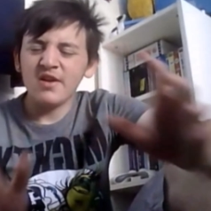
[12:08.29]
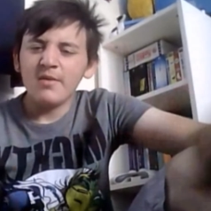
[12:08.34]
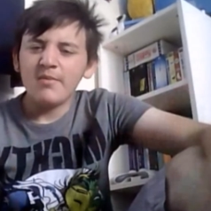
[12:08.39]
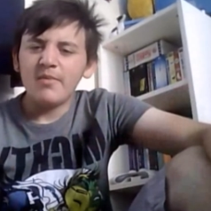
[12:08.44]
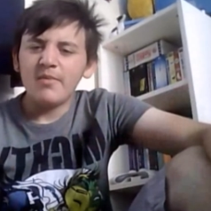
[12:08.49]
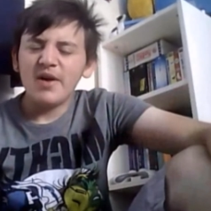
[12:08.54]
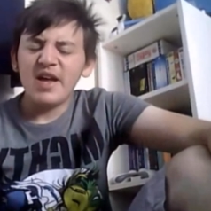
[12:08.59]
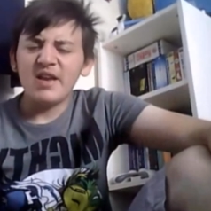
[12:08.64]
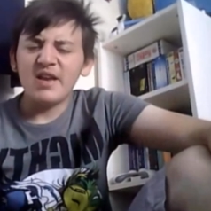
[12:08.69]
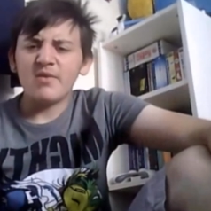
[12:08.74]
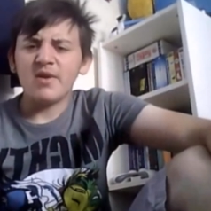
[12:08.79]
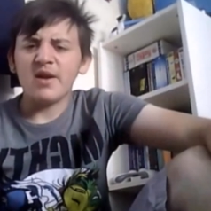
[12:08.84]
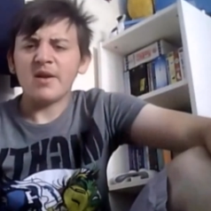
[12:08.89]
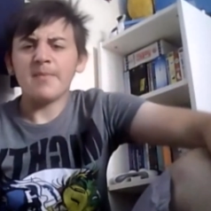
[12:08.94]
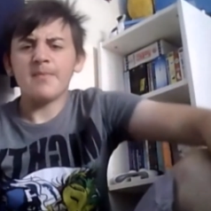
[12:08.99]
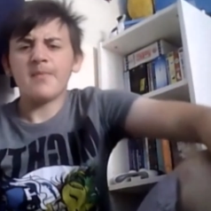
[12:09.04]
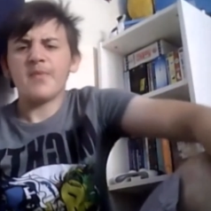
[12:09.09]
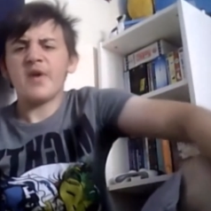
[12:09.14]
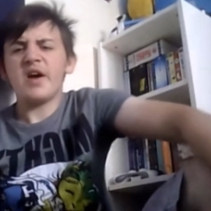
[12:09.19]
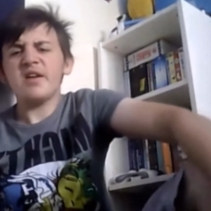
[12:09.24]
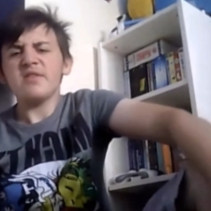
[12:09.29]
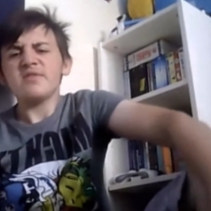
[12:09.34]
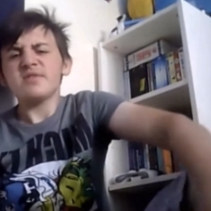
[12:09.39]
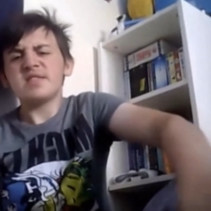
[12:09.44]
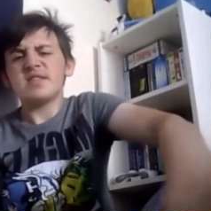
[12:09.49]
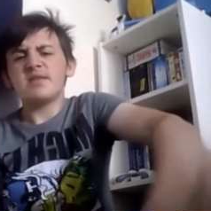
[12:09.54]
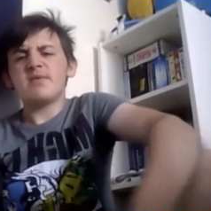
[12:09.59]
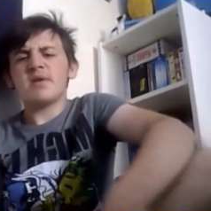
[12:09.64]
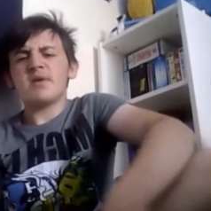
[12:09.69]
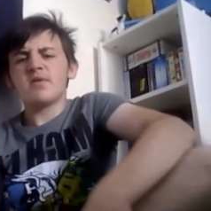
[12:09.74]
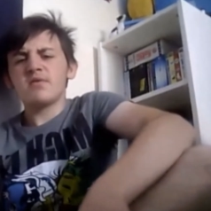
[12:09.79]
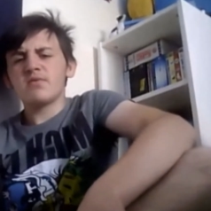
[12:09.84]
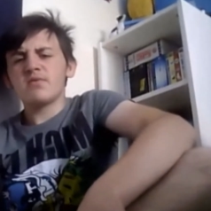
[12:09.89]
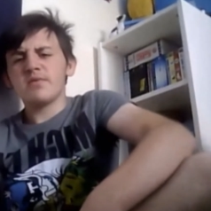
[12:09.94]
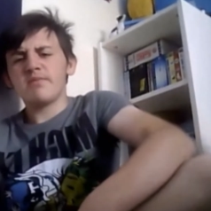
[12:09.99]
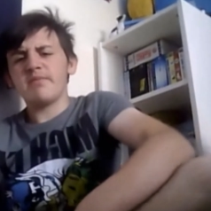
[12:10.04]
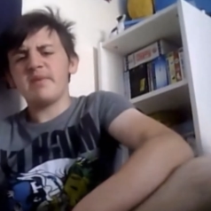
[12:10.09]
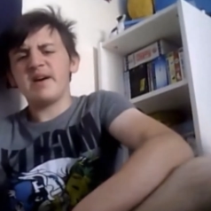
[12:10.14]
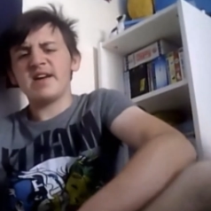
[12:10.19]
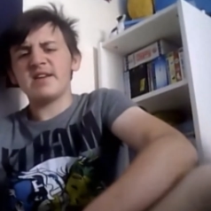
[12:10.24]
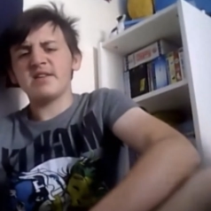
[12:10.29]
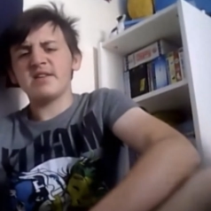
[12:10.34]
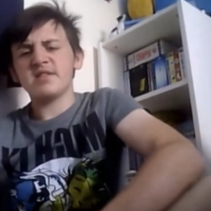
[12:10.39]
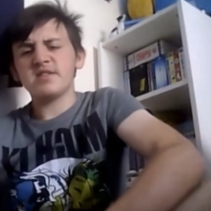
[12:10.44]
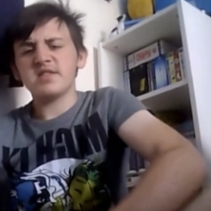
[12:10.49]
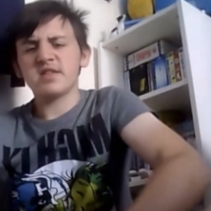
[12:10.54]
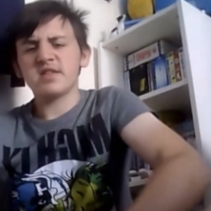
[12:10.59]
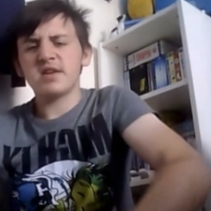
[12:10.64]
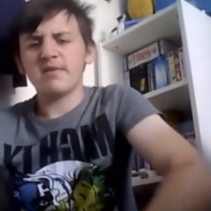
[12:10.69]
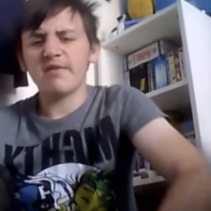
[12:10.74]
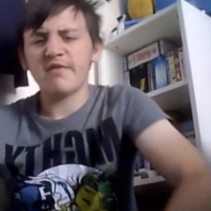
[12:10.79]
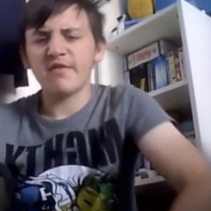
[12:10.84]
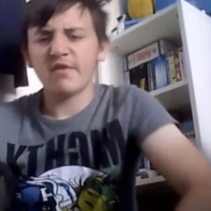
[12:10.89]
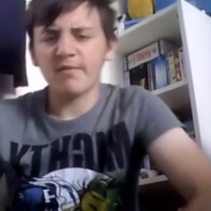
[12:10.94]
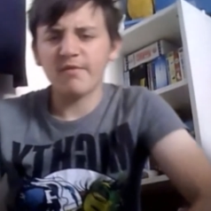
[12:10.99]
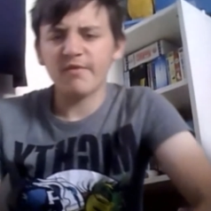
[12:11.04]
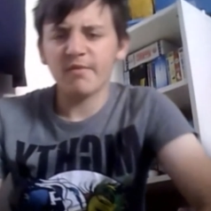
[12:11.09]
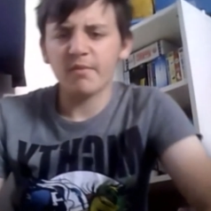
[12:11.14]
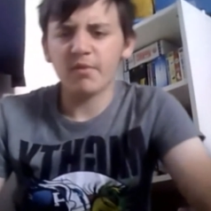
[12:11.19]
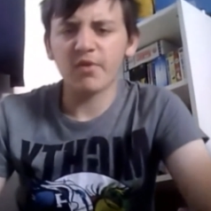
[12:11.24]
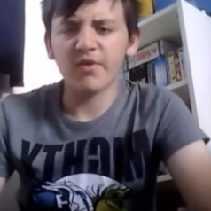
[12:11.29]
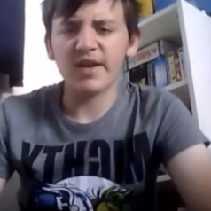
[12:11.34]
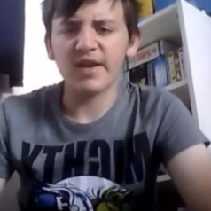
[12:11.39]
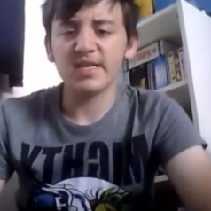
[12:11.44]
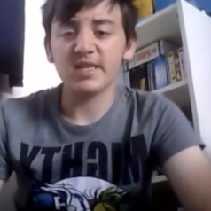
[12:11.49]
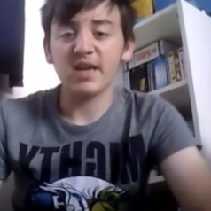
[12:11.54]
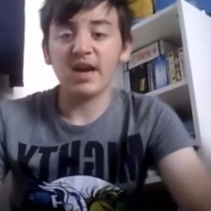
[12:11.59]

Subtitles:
but anyway, I don't see where all the badness is coming from critics.